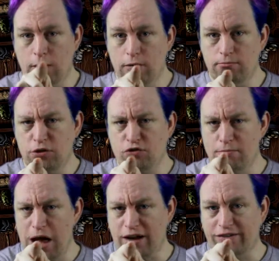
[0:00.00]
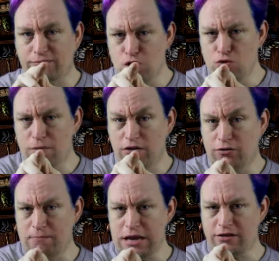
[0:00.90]
Mr. Max, you
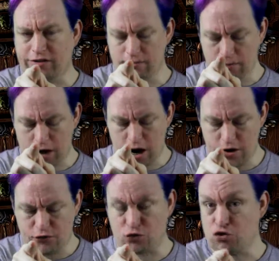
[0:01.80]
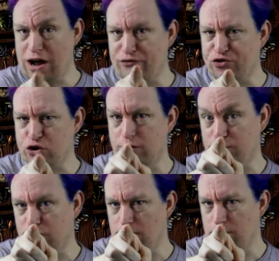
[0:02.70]
must be some kind of crafter of
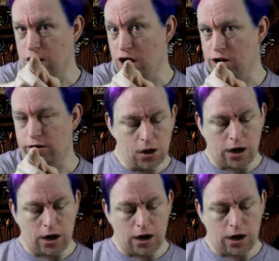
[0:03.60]
some kind.